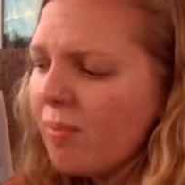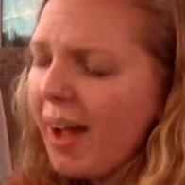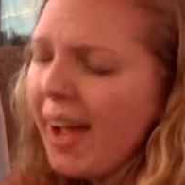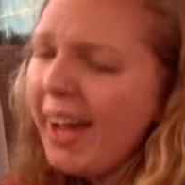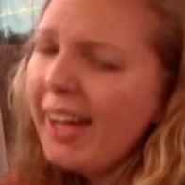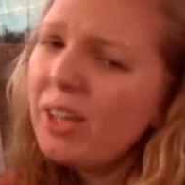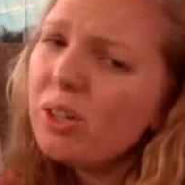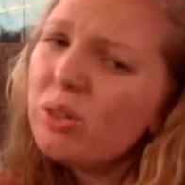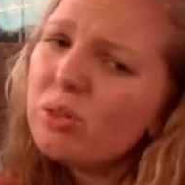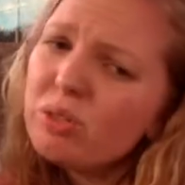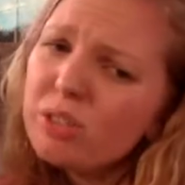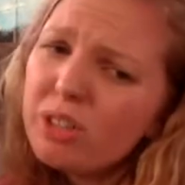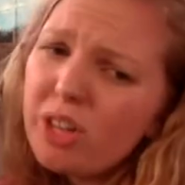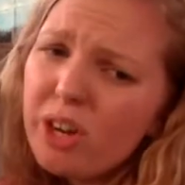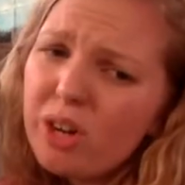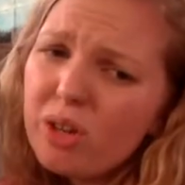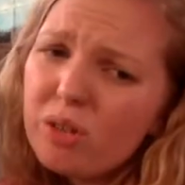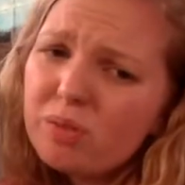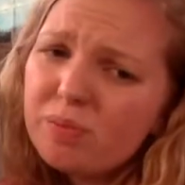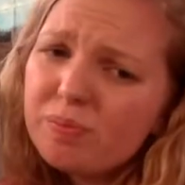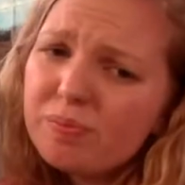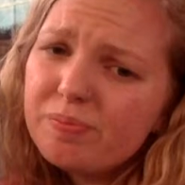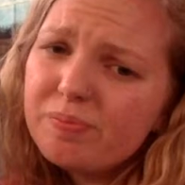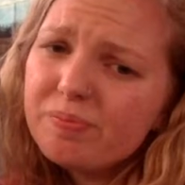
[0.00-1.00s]
I don't
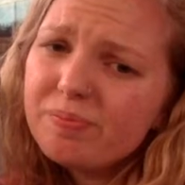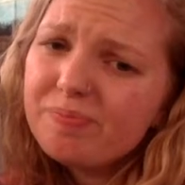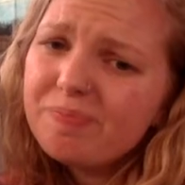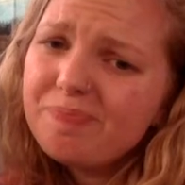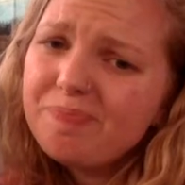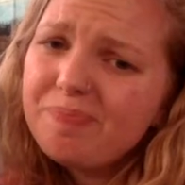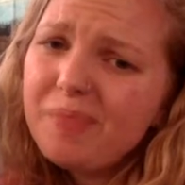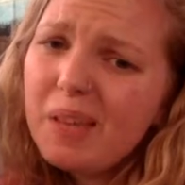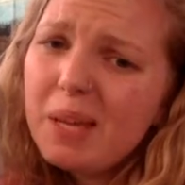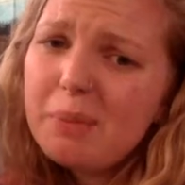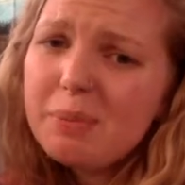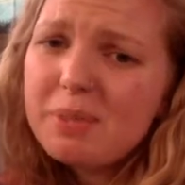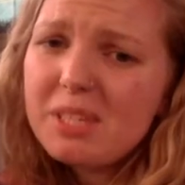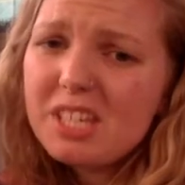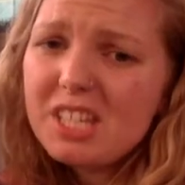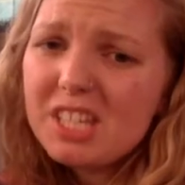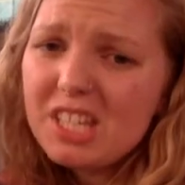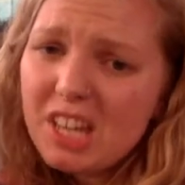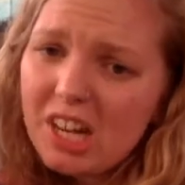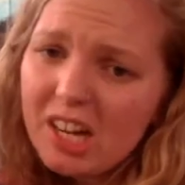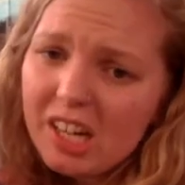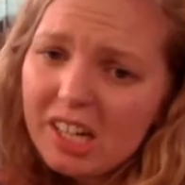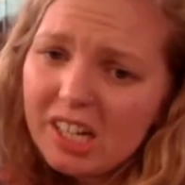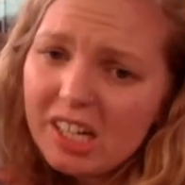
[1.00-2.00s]
know. I'm
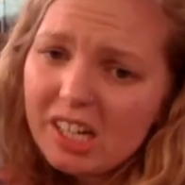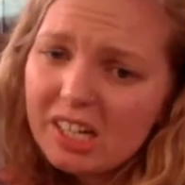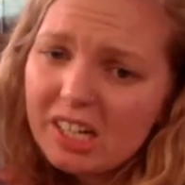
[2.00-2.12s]
stuck.